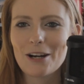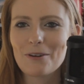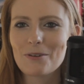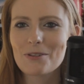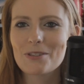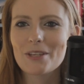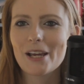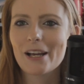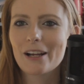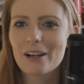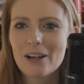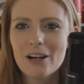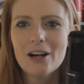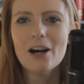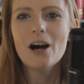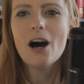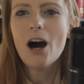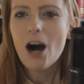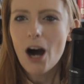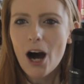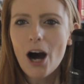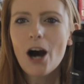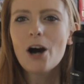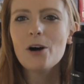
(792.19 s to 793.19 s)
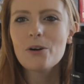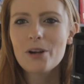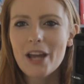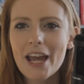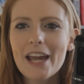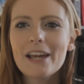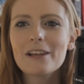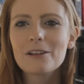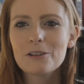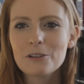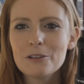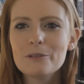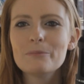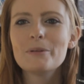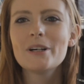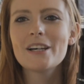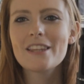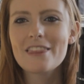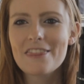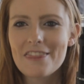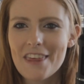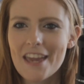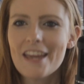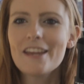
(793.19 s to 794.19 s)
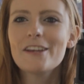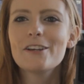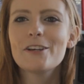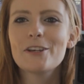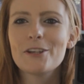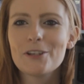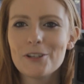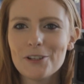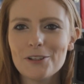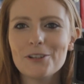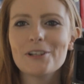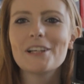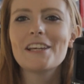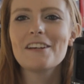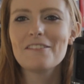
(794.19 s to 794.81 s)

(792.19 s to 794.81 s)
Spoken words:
I was like, okay, Luma, thank you.